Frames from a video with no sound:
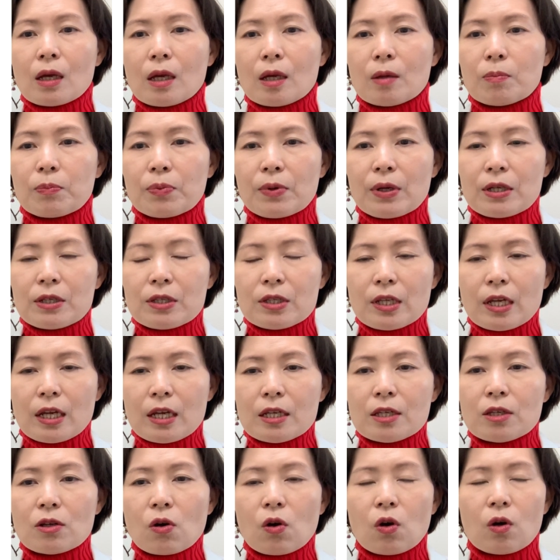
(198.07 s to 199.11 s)
a
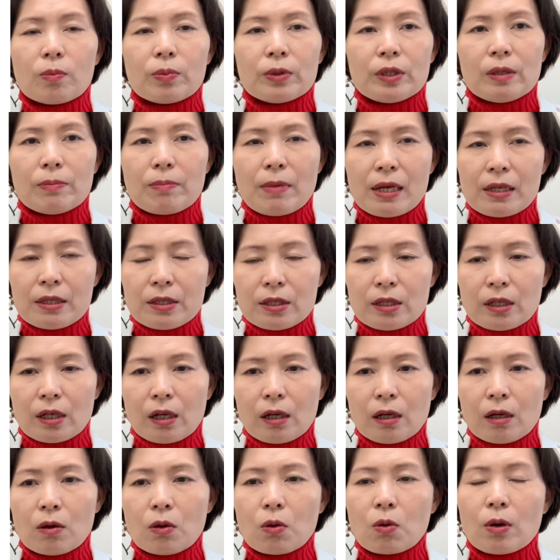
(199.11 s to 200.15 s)
prestige of
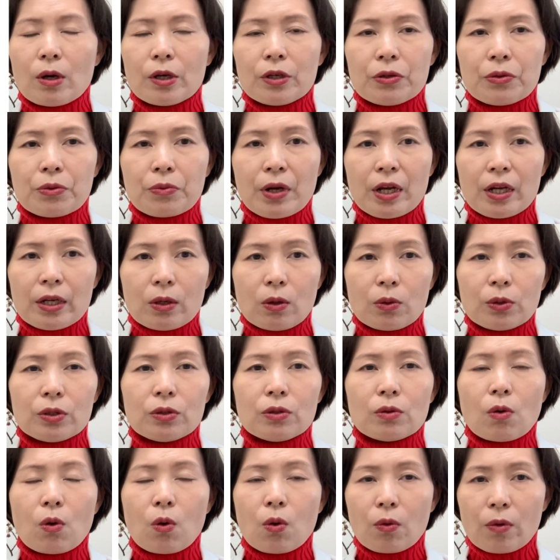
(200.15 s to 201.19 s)
dementia, or you
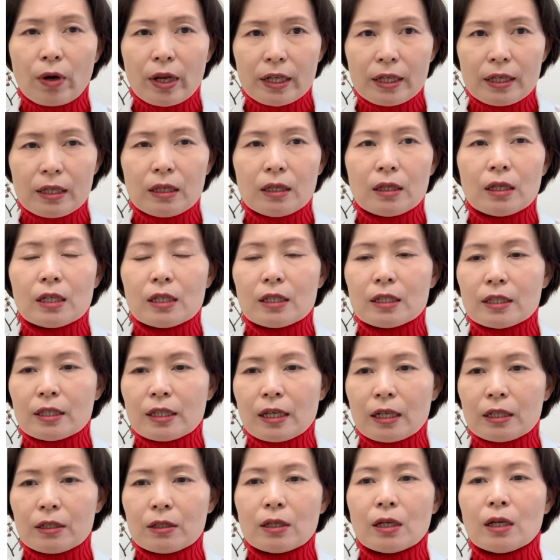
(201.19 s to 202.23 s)
already
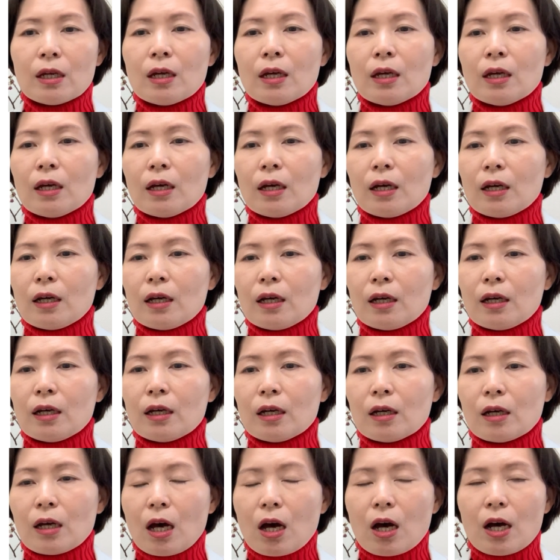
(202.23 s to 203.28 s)
said
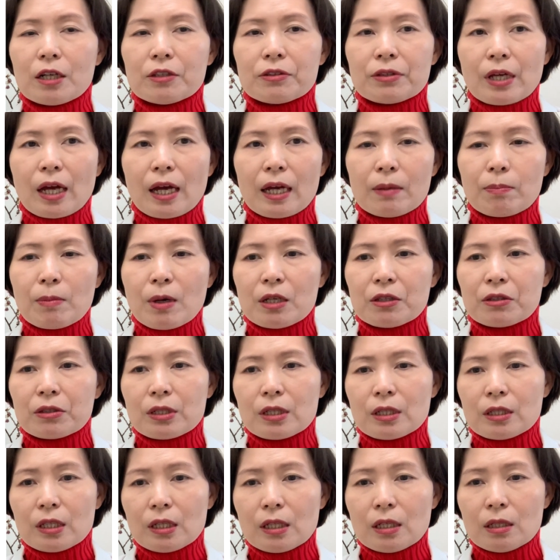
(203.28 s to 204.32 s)
Alzheimer's
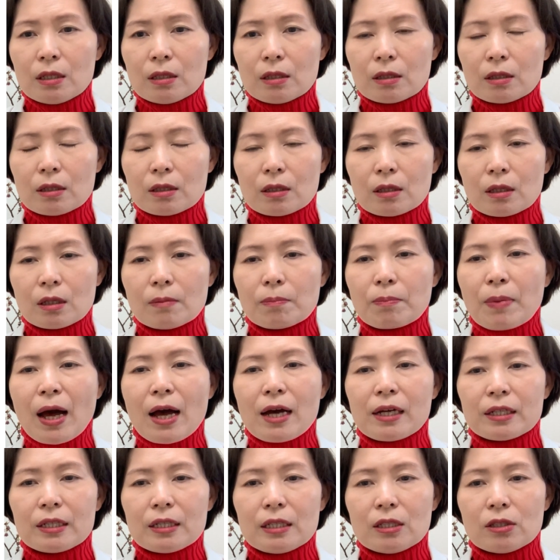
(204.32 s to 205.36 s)
disease,
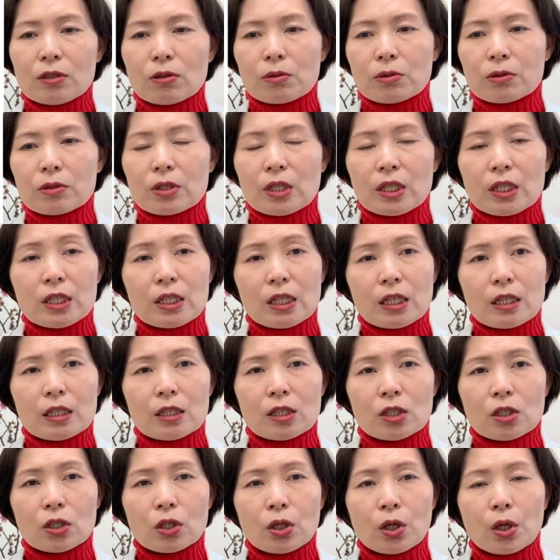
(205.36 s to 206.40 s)
Parkinson's
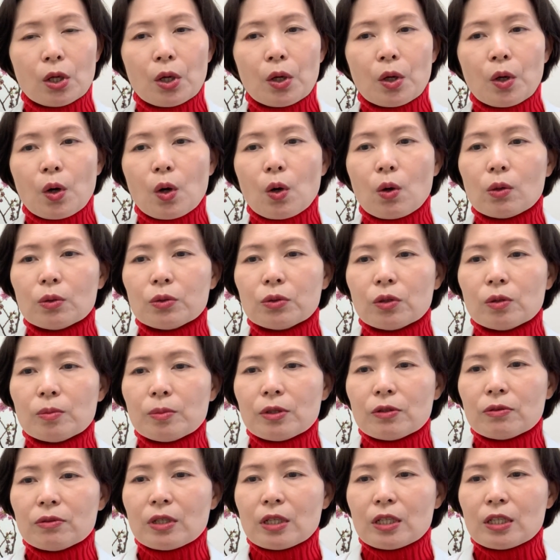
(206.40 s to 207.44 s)
disease,
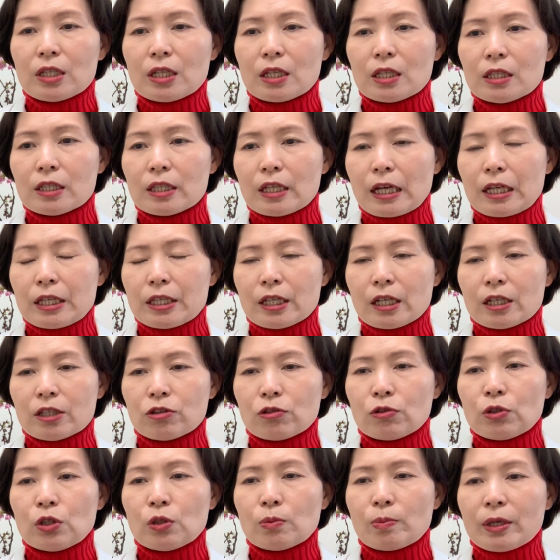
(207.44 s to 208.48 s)
autoimmune disease such
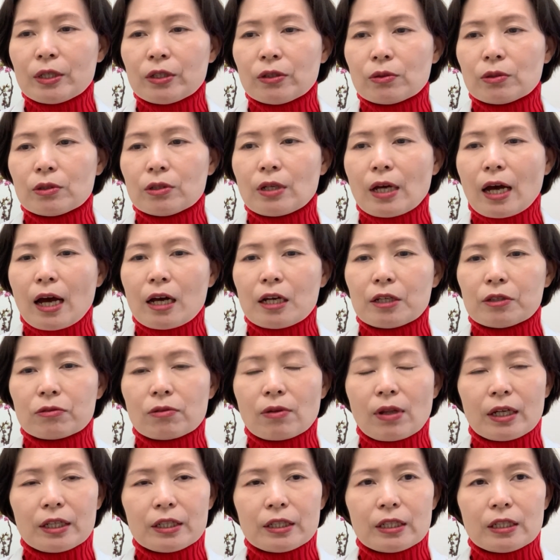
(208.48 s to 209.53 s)
as rheumatoid
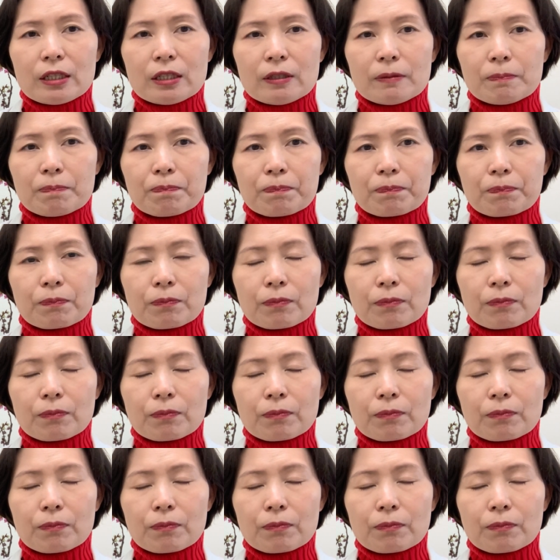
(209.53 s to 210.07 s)
arthritis,